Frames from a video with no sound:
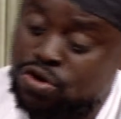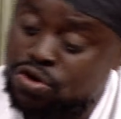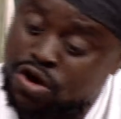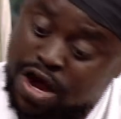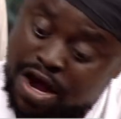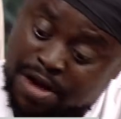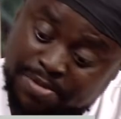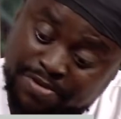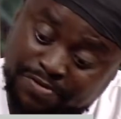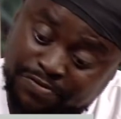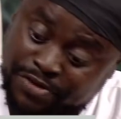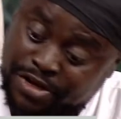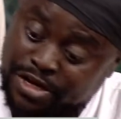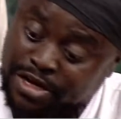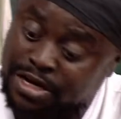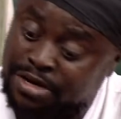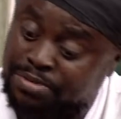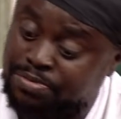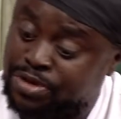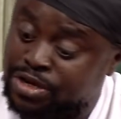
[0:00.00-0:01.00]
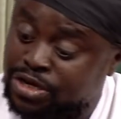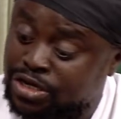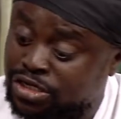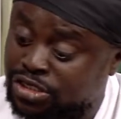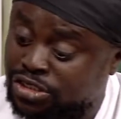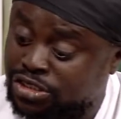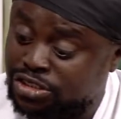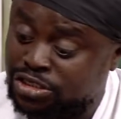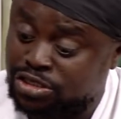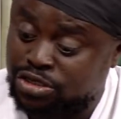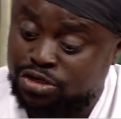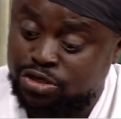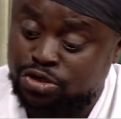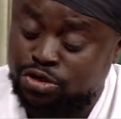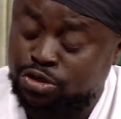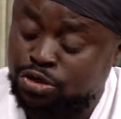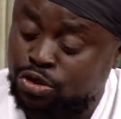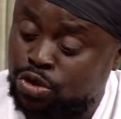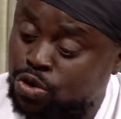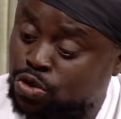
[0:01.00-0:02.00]
I'm a vegan means
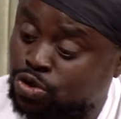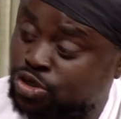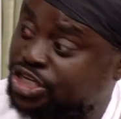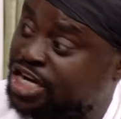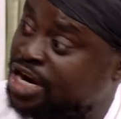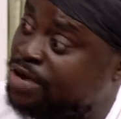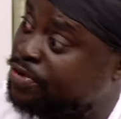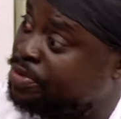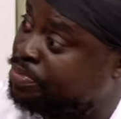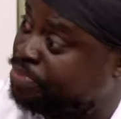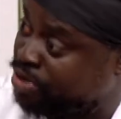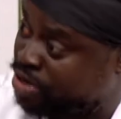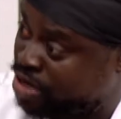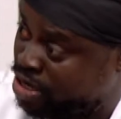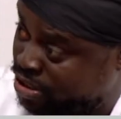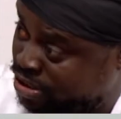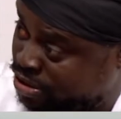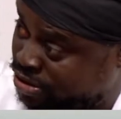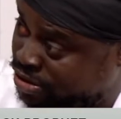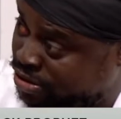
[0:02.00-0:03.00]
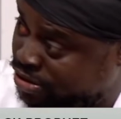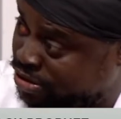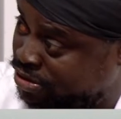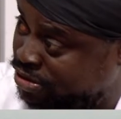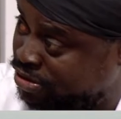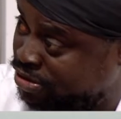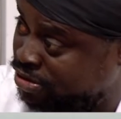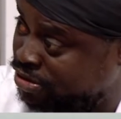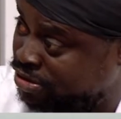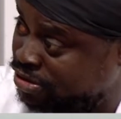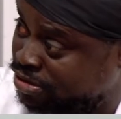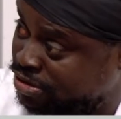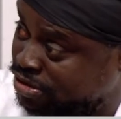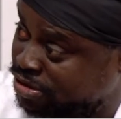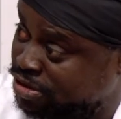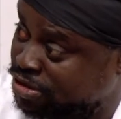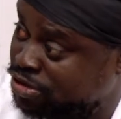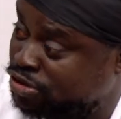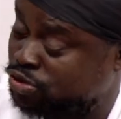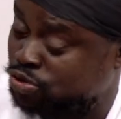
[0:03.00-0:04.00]
no dairy products.
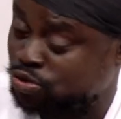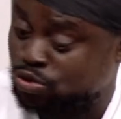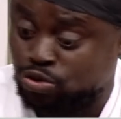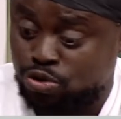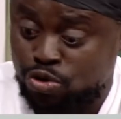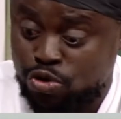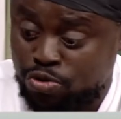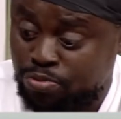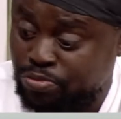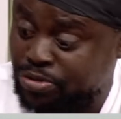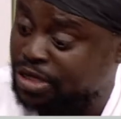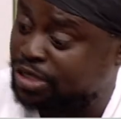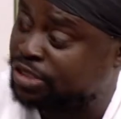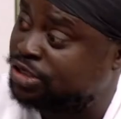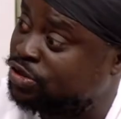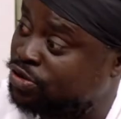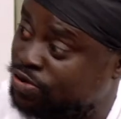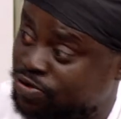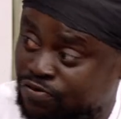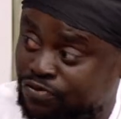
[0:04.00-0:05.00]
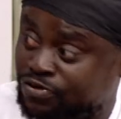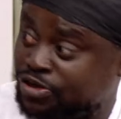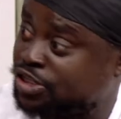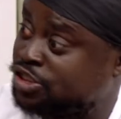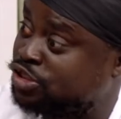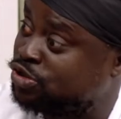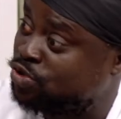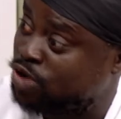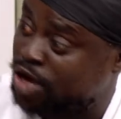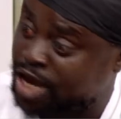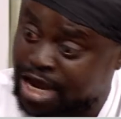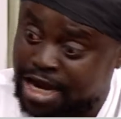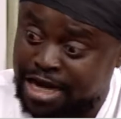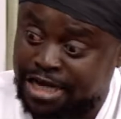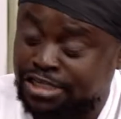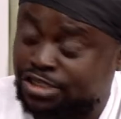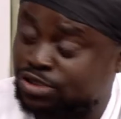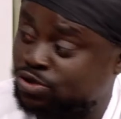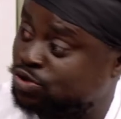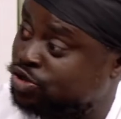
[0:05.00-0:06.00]
So no meat, no fish, no
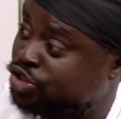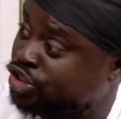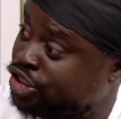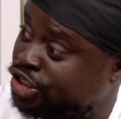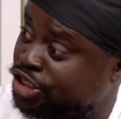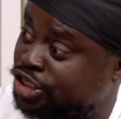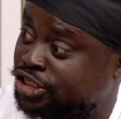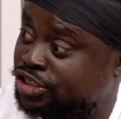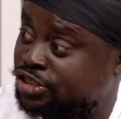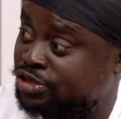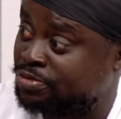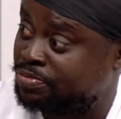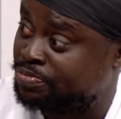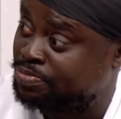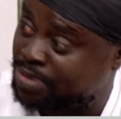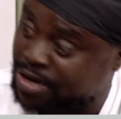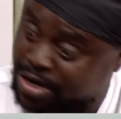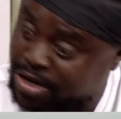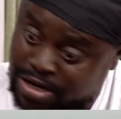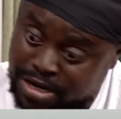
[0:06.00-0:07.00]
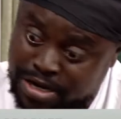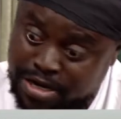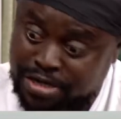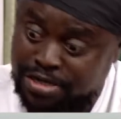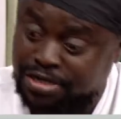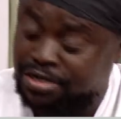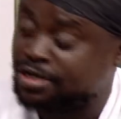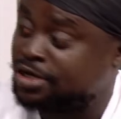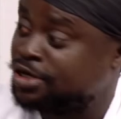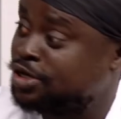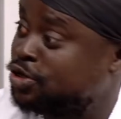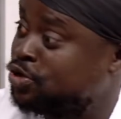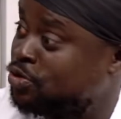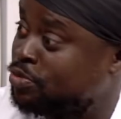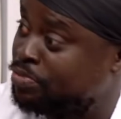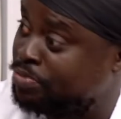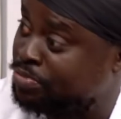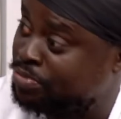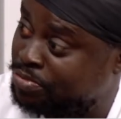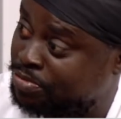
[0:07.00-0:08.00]
eggs, no cheese, no butter, no
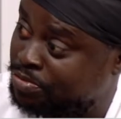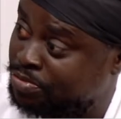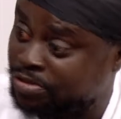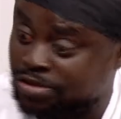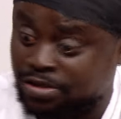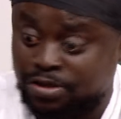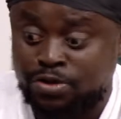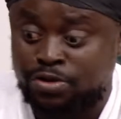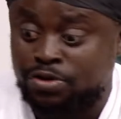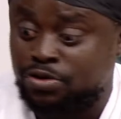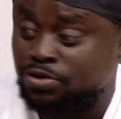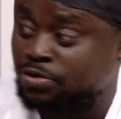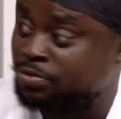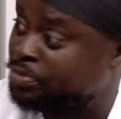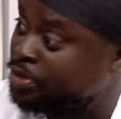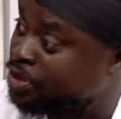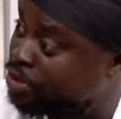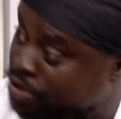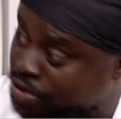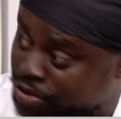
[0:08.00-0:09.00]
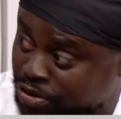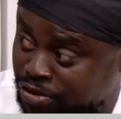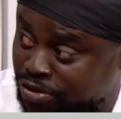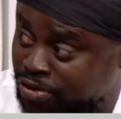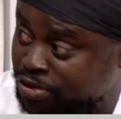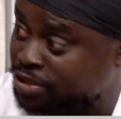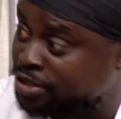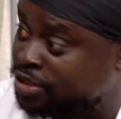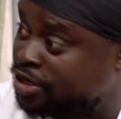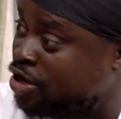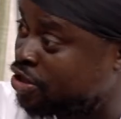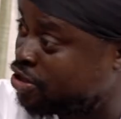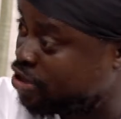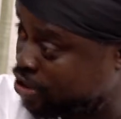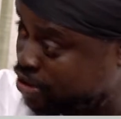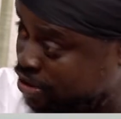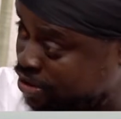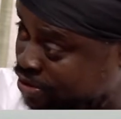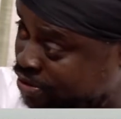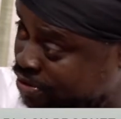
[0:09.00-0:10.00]
milk,
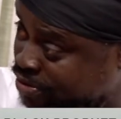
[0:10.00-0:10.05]
nothing.